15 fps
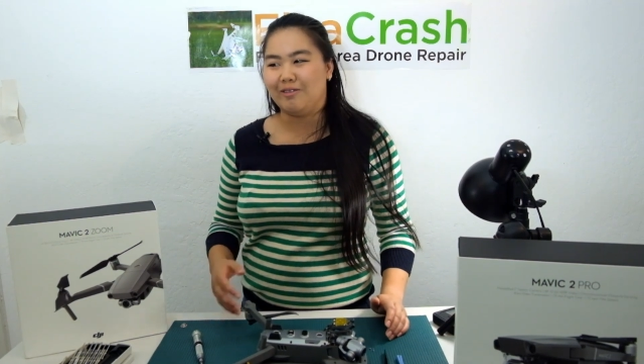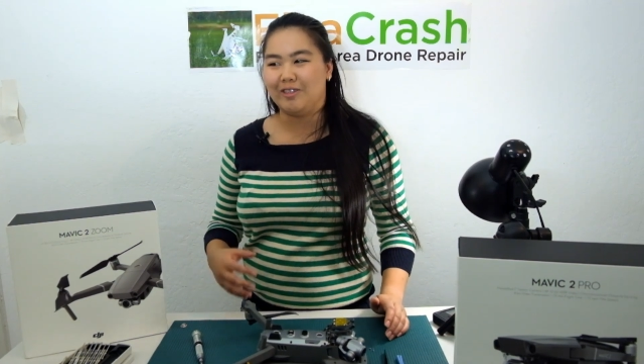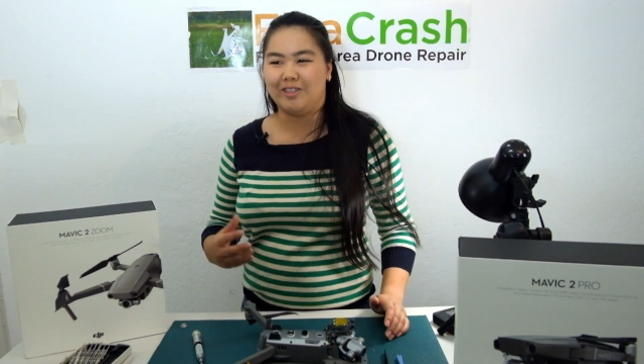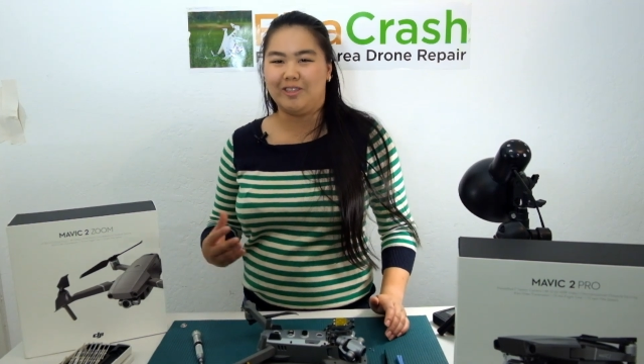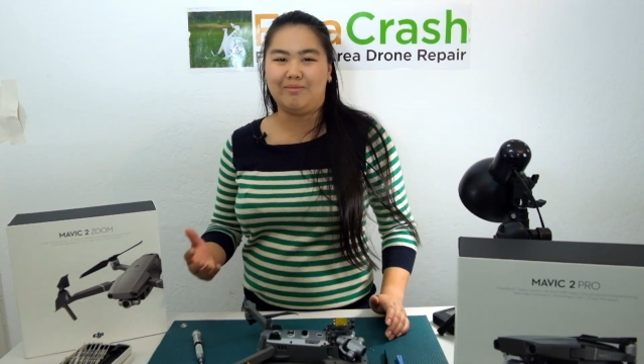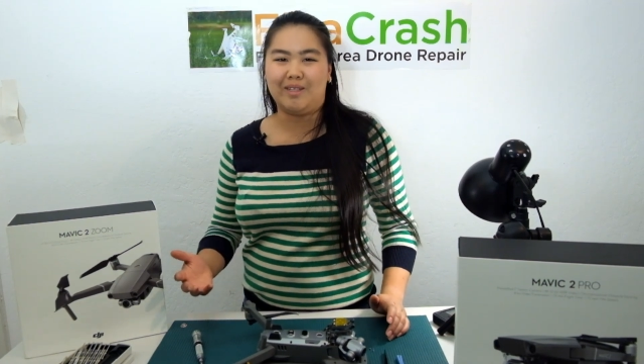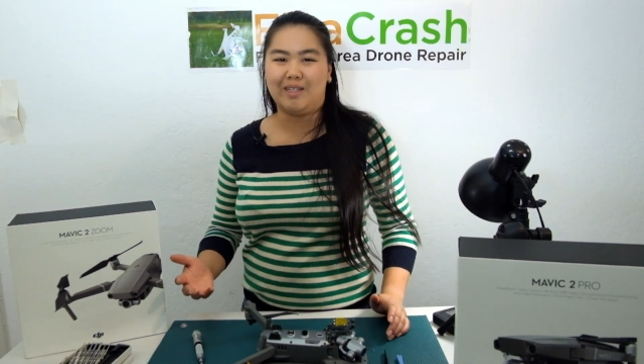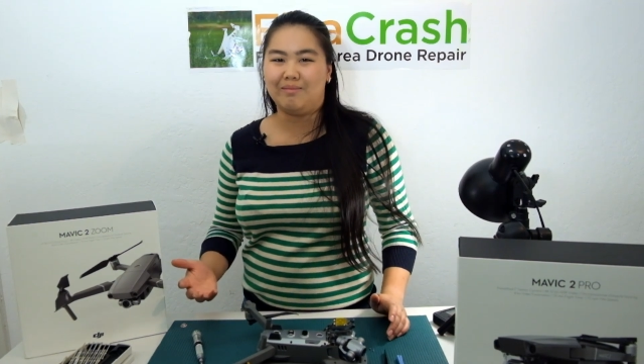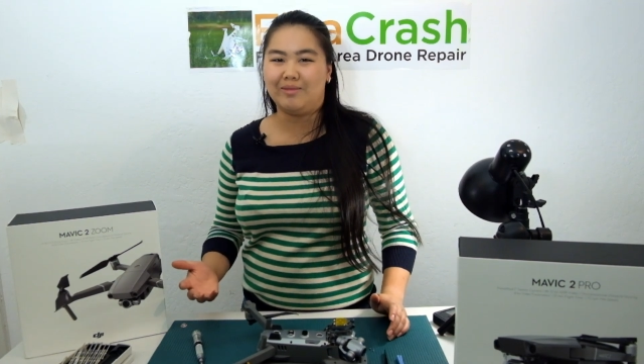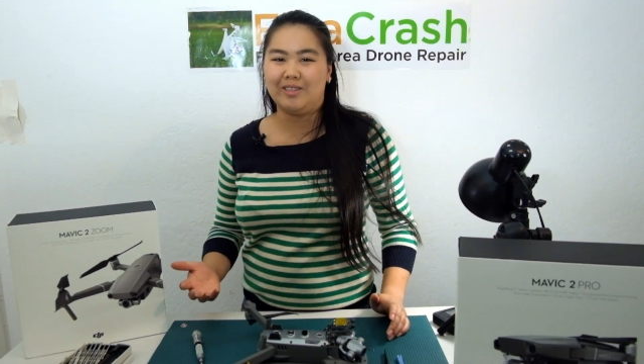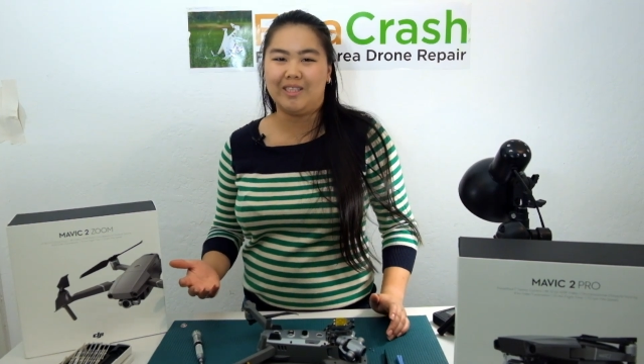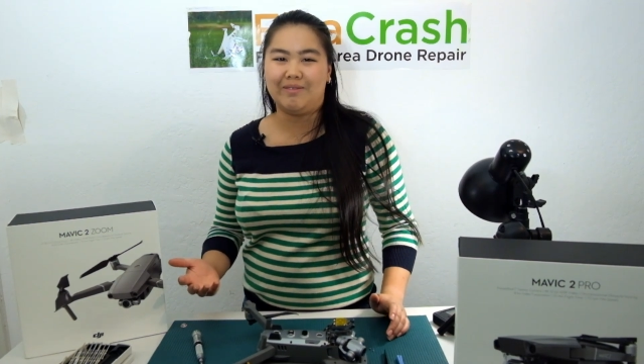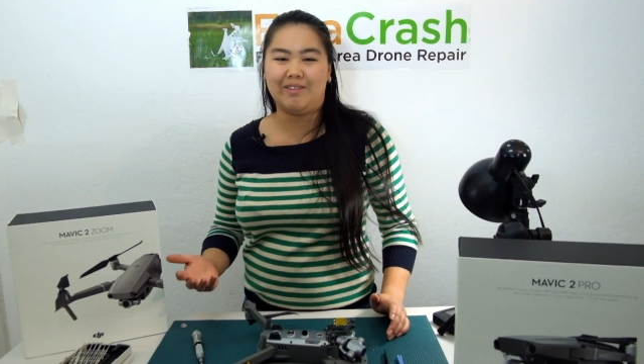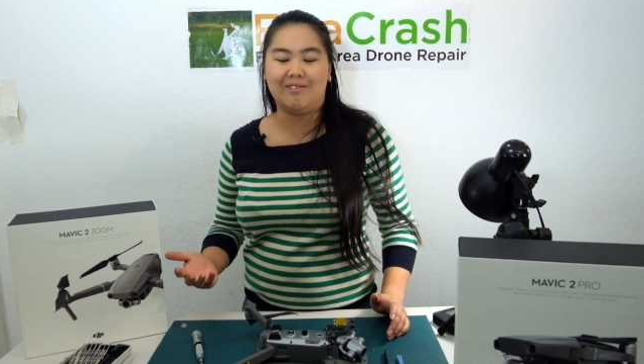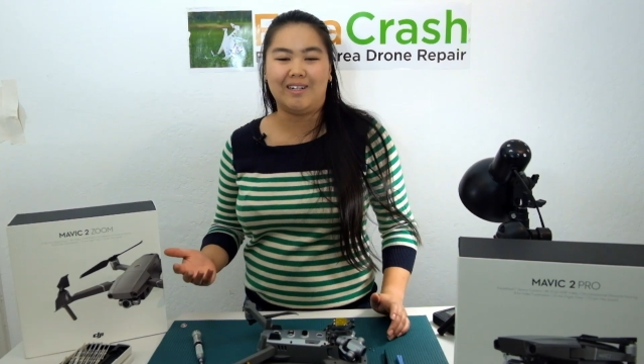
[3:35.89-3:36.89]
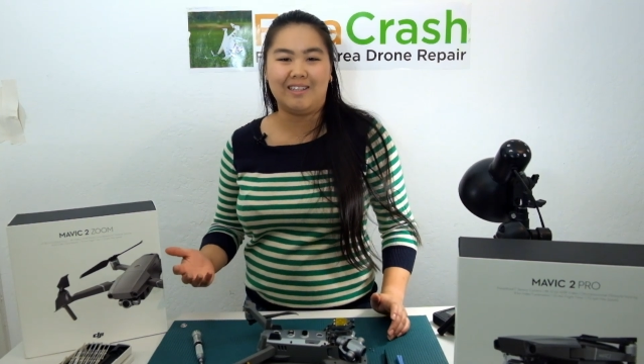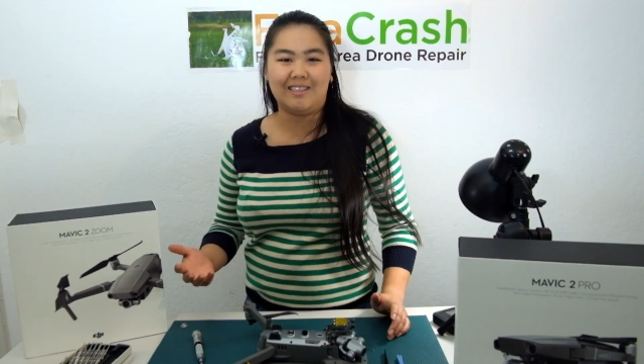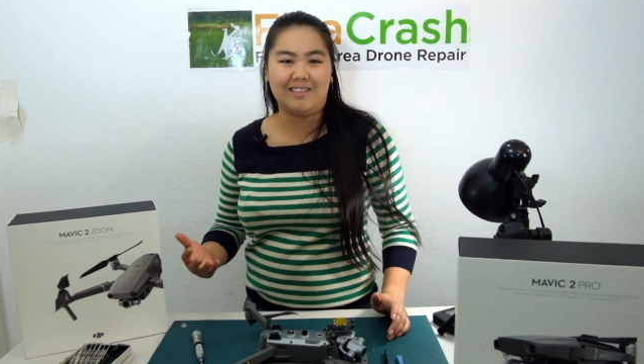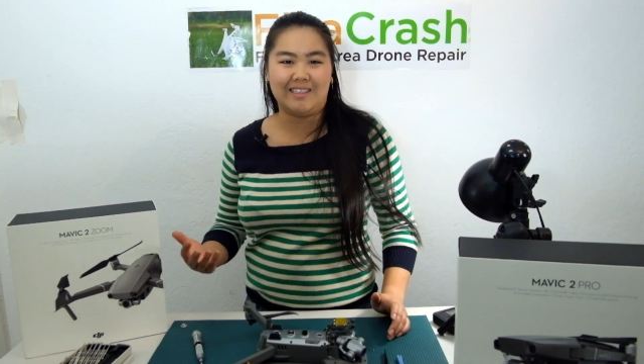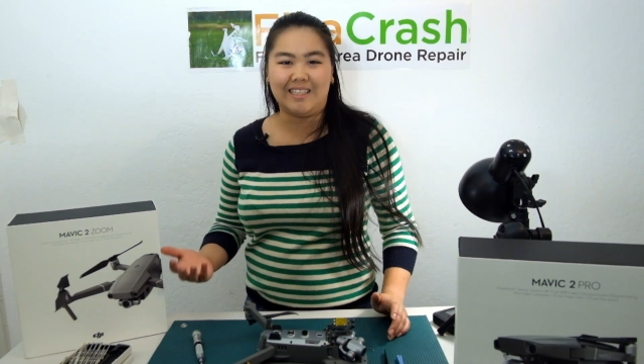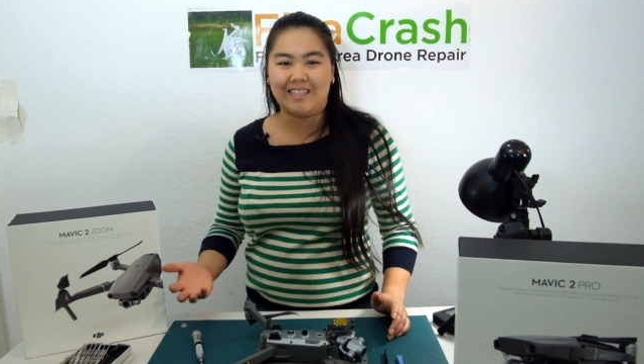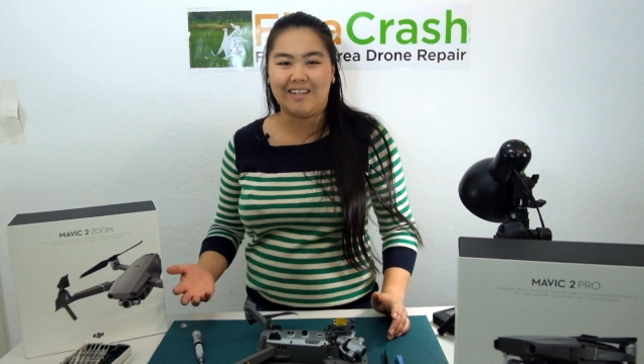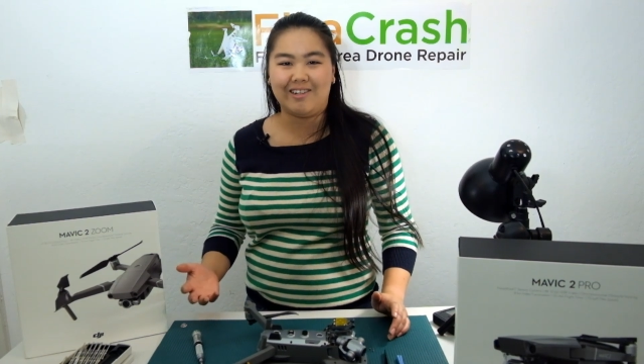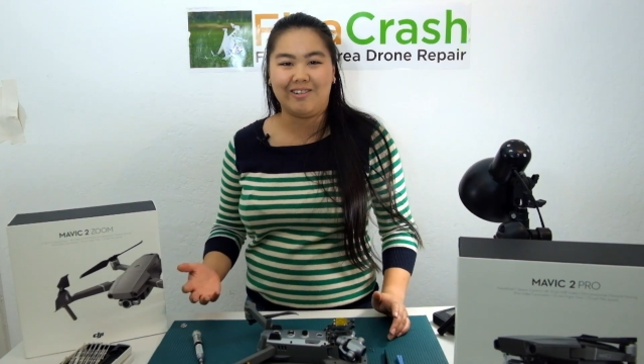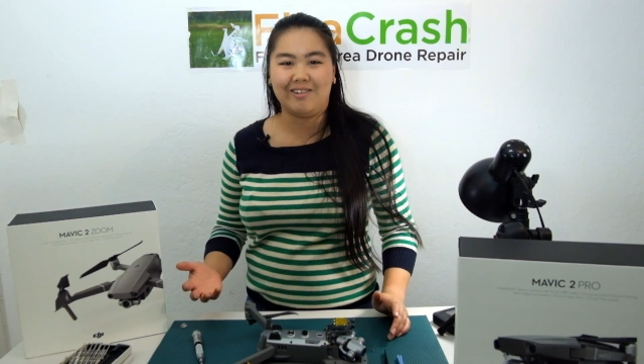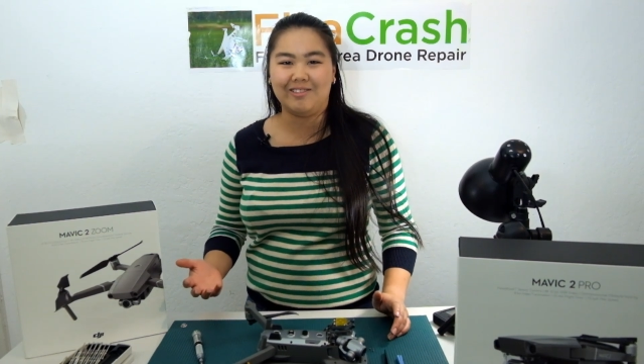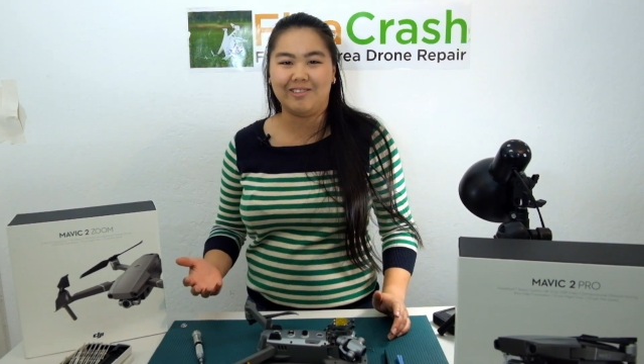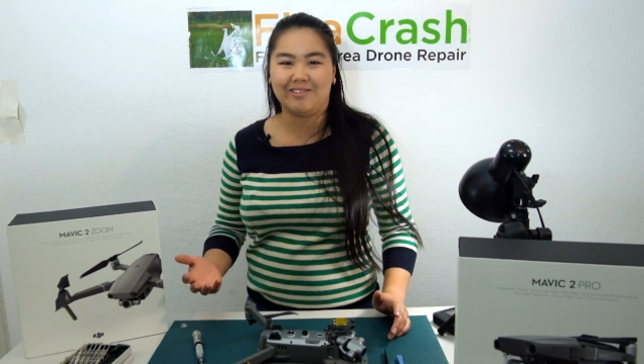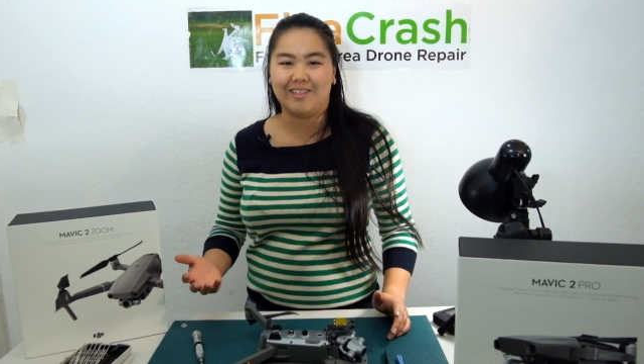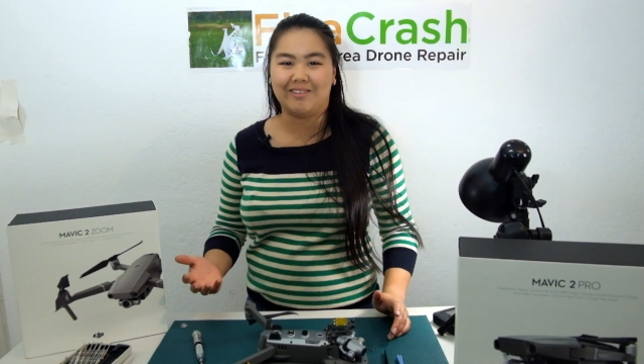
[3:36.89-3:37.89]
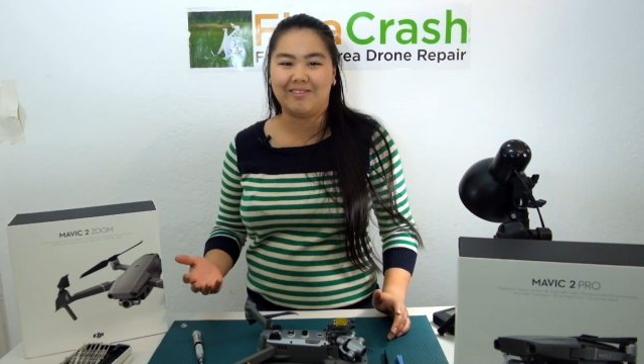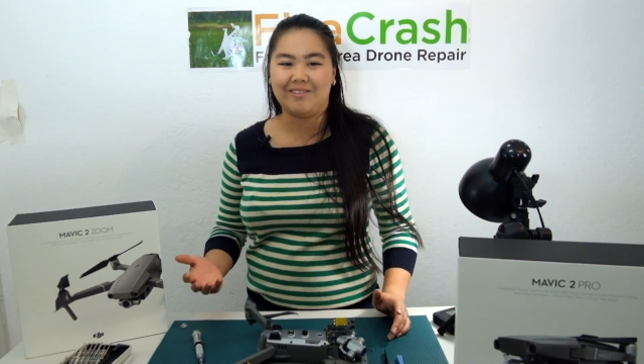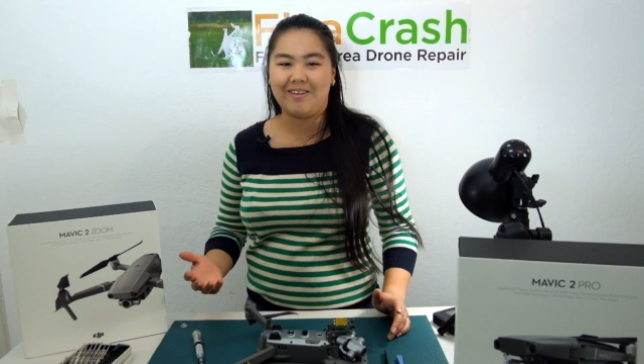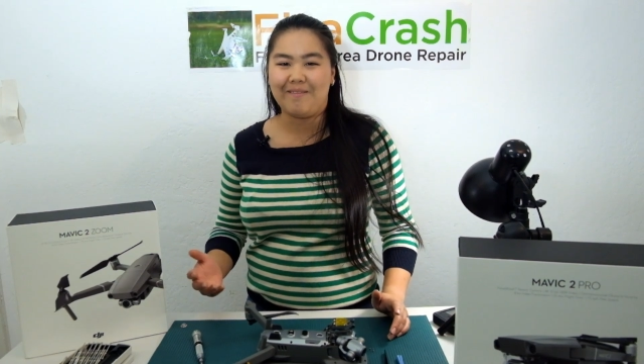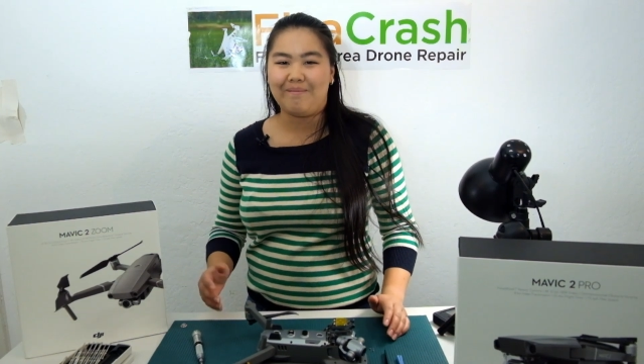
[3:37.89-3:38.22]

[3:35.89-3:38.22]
or Zoom gimbals if you wanted to change out your own drone.